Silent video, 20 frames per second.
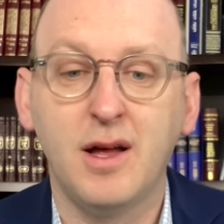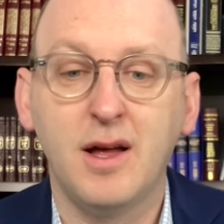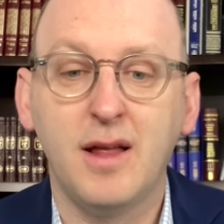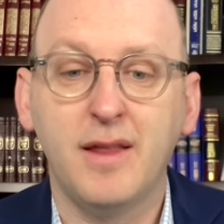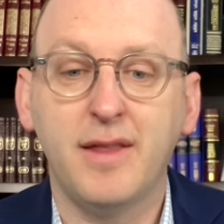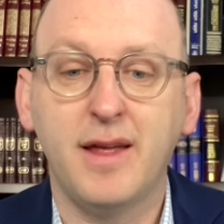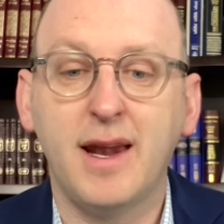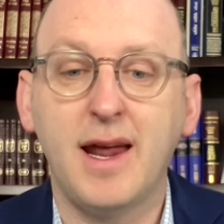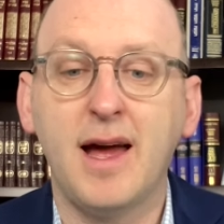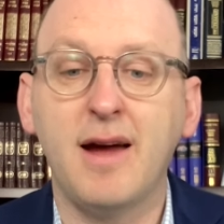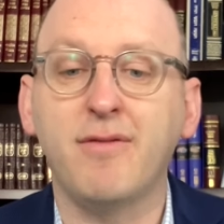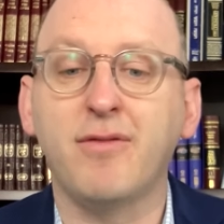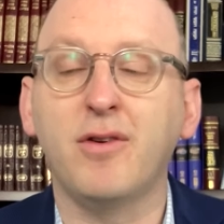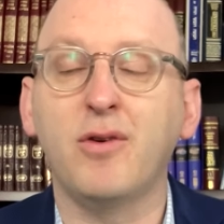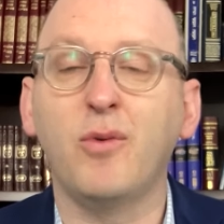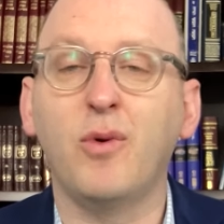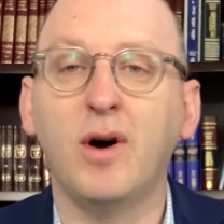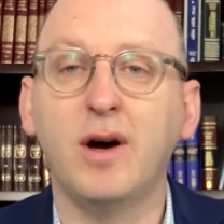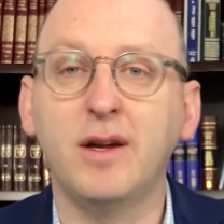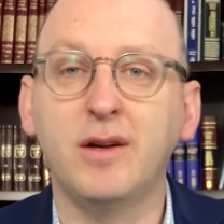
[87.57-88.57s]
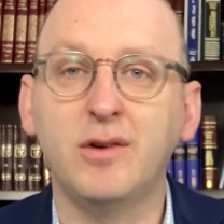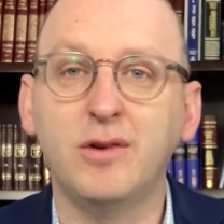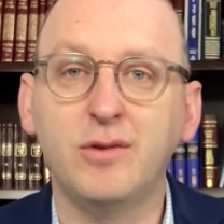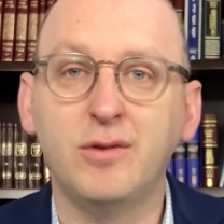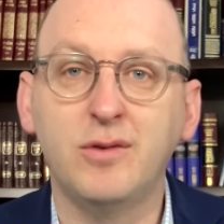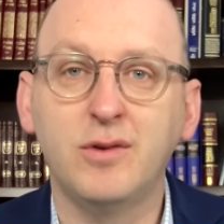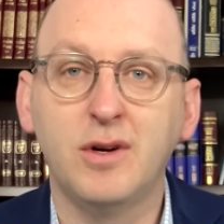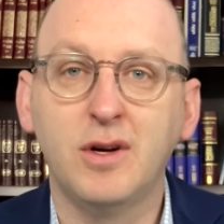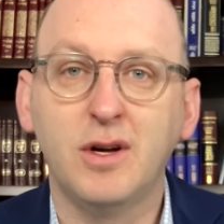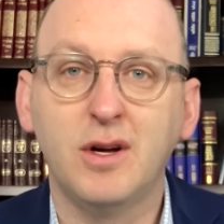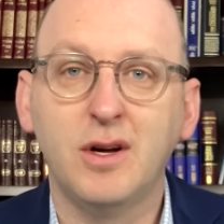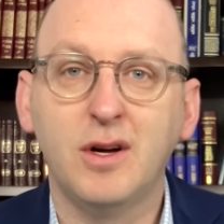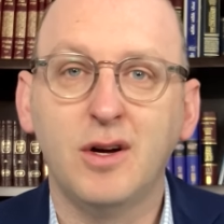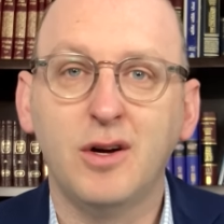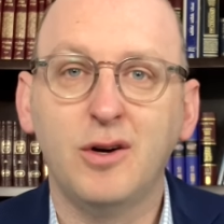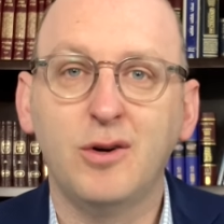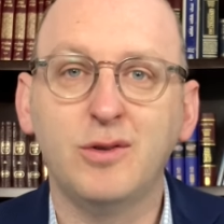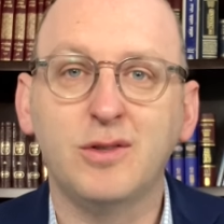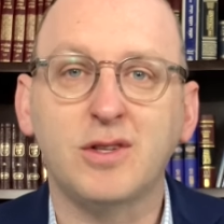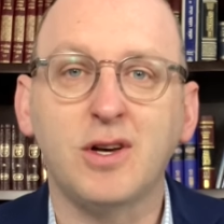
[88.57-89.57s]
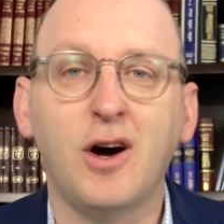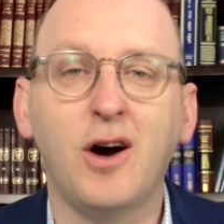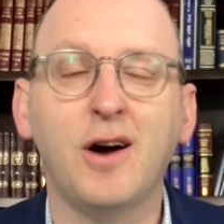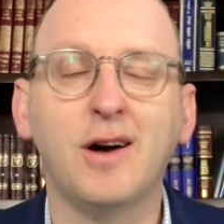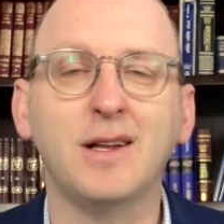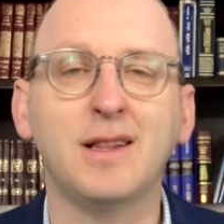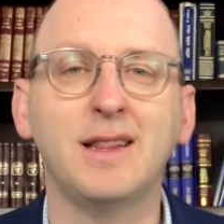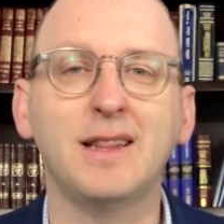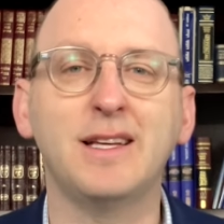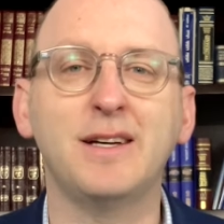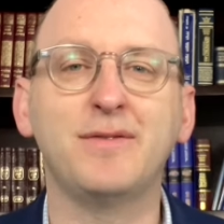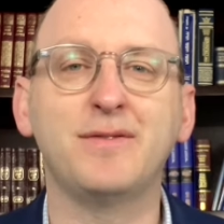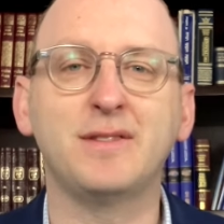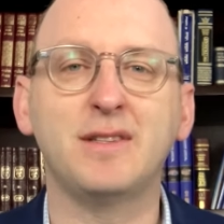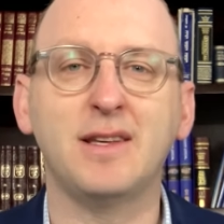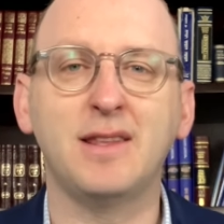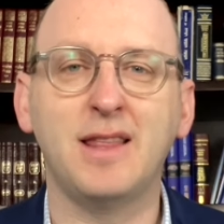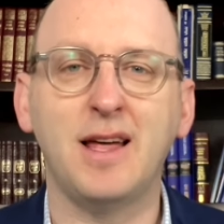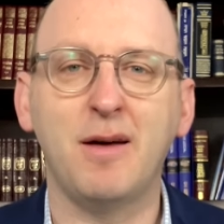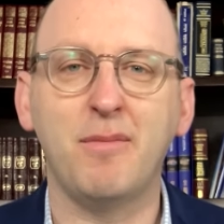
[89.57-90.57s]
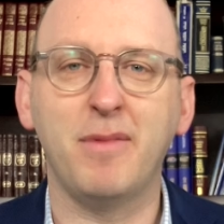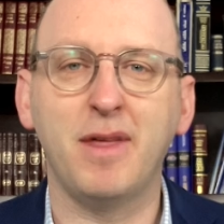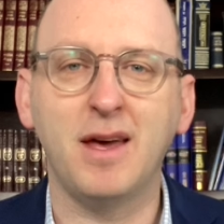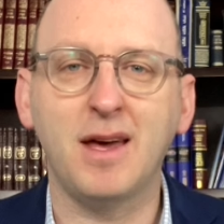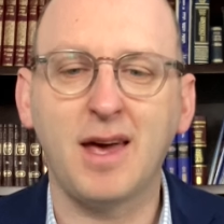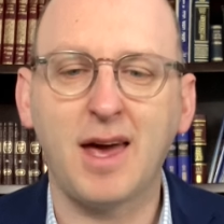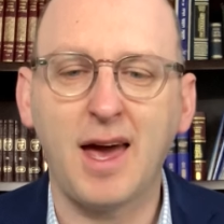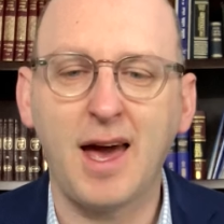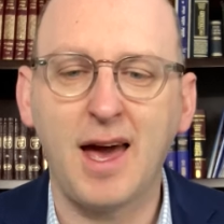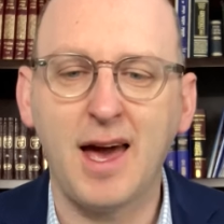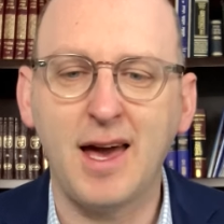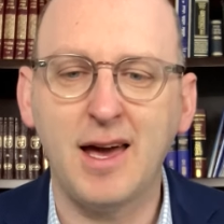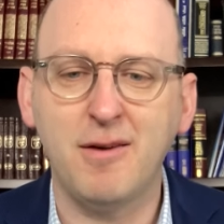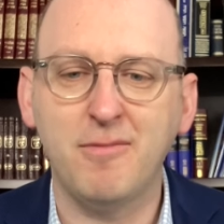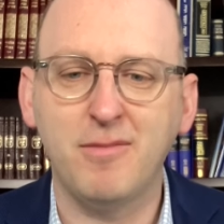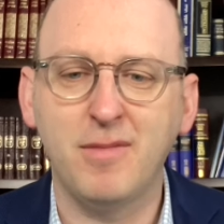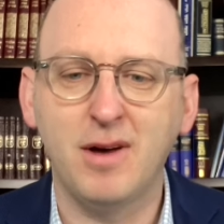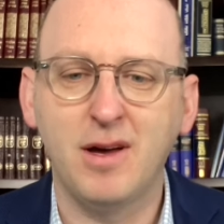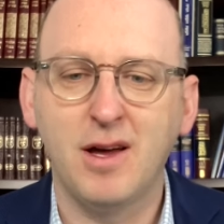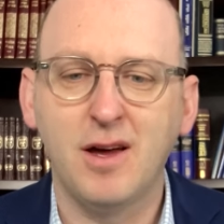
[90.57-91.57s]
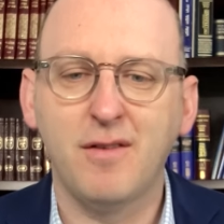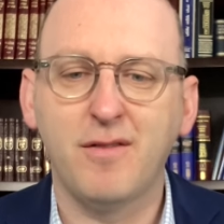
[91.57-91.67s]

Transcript: that everyone who whose heart lifted them, they came.